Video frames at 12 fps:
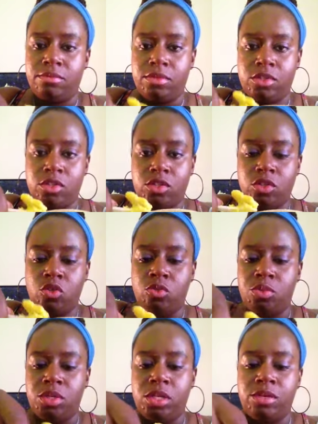
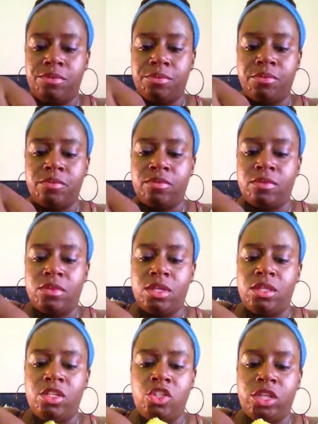Scooping it.
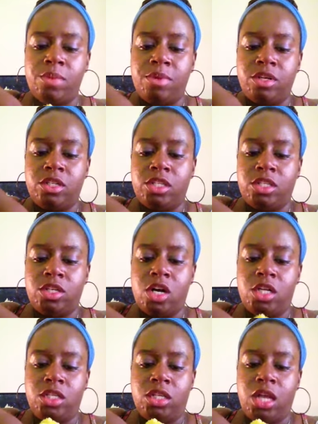And this shea butter doesn't
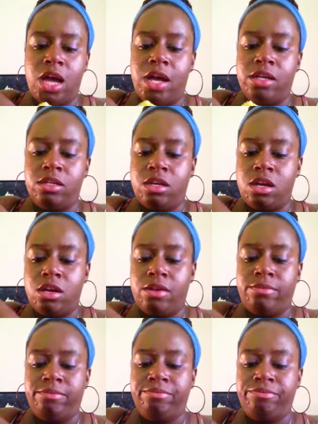cost a lot.
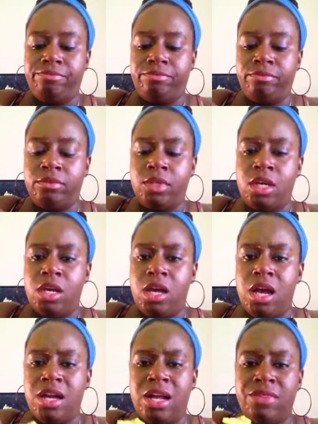
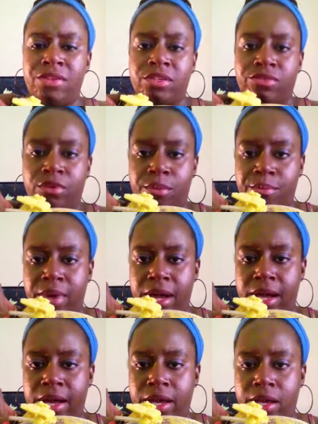I got this from
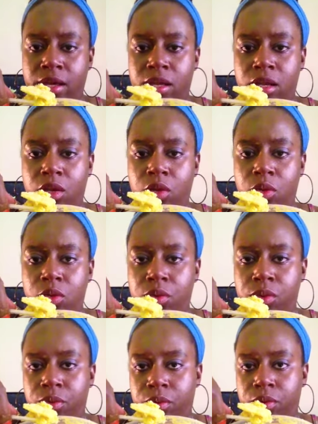my
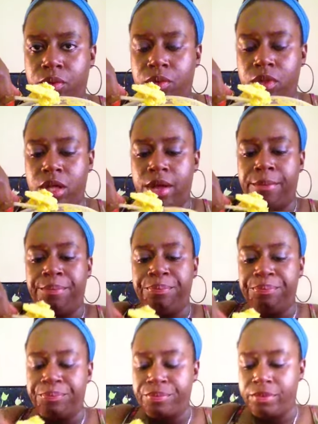local
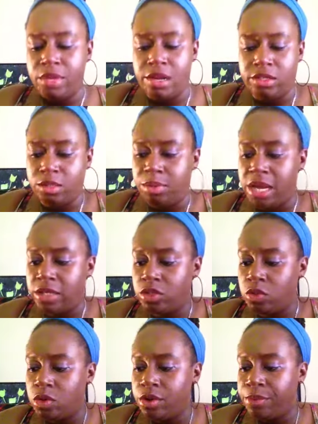hair supply
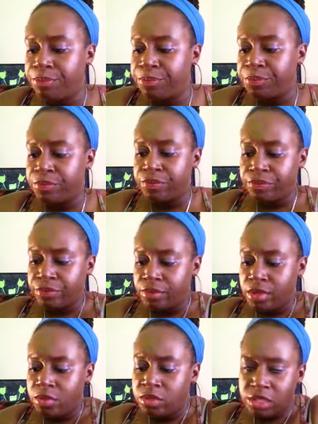store.
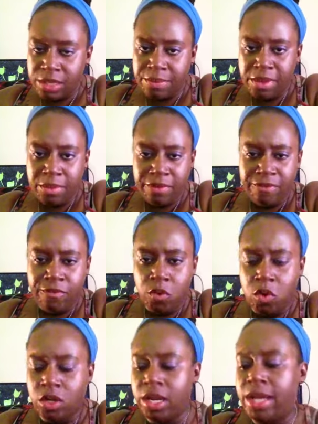It was like maybe
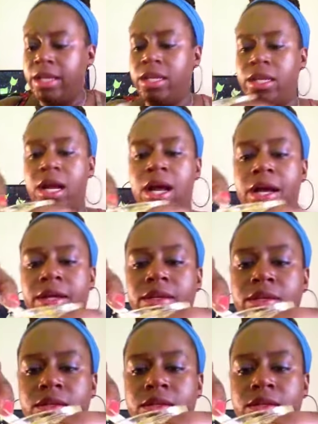$4.99.